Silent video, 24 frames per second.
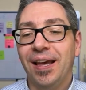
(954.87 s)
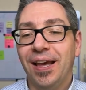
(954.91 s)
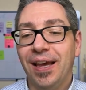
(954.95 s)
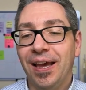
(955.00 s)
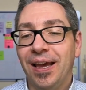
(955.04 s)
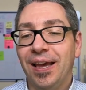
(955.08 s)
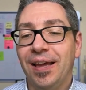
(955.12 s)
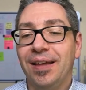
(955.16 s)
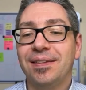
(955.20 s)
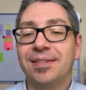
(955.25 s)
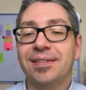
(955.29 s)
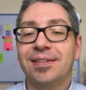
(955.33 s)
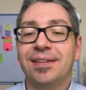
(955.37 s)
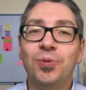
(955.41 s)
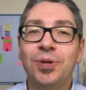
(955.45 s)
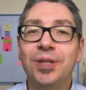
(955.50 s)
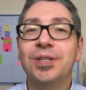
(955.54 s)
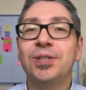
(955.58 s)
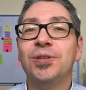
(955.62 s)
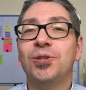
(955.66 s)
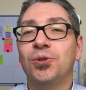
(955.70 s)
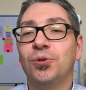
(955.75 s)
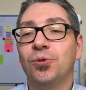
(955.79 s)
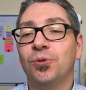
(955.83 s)
and
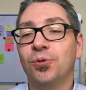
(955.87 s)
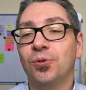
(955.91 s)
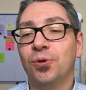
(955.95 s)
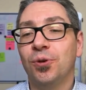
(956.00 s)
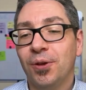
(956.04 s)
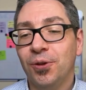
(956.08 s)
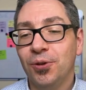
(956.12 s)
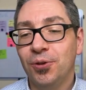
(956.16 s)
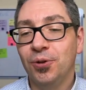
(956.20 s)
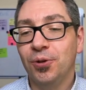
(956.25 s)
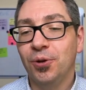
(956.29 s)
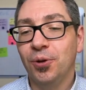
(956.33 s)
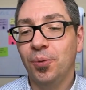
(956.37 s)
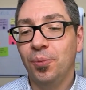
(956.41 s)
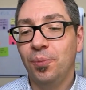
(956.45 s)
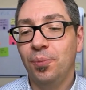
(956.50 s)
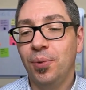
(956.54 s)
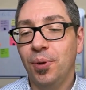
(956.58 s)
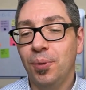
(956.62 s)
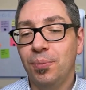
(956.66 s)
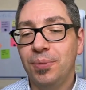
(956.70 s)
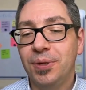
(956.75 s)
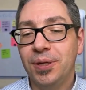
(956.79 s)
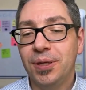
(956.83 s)
install the
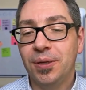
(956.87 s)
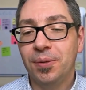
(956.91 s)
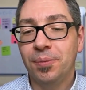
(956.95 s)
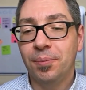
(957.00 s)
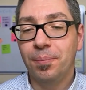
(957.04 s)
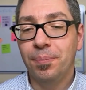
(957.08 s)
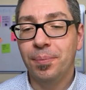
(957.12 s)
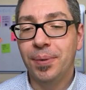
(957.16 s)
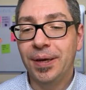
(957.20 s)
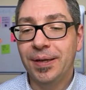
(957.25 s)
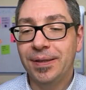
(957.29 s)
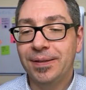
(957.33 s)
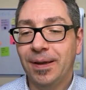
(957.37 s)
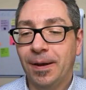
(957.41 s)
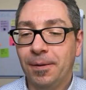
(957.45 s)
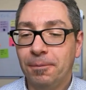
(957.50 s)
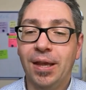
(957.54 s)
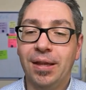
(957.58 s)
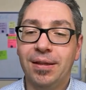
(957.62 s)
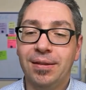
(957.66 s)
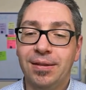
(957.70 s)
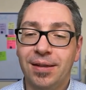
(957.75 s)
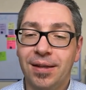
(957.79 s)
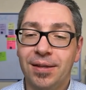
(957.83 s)
public beta,
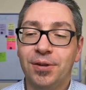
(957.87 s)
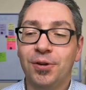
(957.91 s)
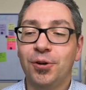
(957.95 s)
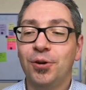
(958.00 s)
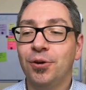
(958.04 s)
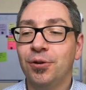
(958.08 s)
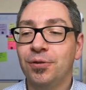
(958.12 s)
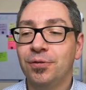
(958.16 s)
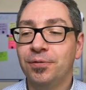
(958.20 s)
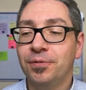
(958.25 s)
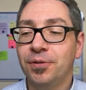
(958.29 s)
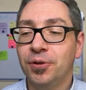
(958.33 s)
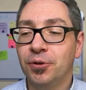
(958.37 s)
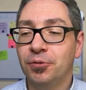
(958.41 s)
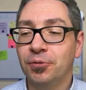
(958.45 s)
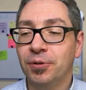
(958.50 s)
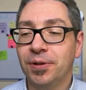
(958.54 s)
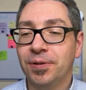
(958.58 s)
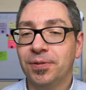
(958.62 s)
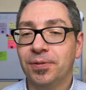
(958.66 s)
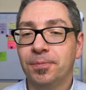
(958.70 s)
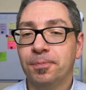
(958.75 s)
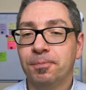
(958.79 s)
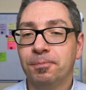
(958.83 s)
and then
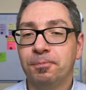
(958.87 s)
configure it.